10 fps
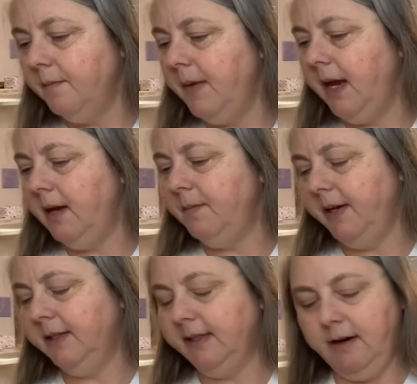made
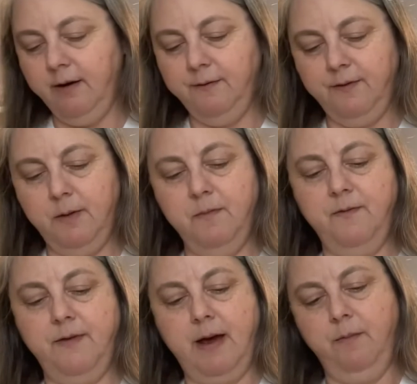by Seraphim
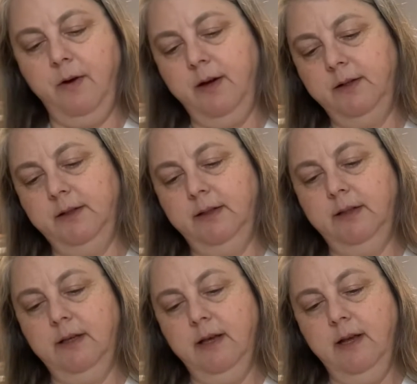
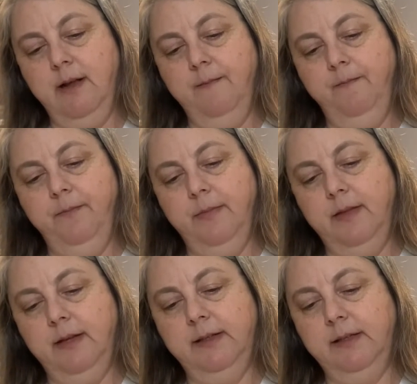Fabrics.
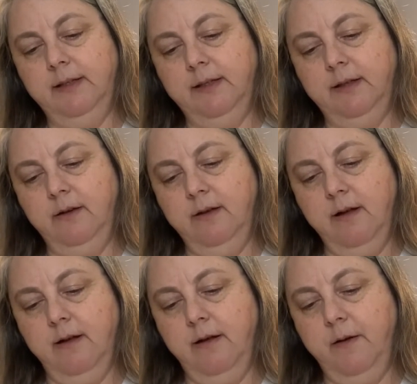This is
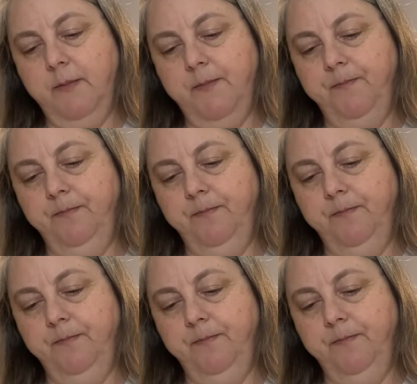um,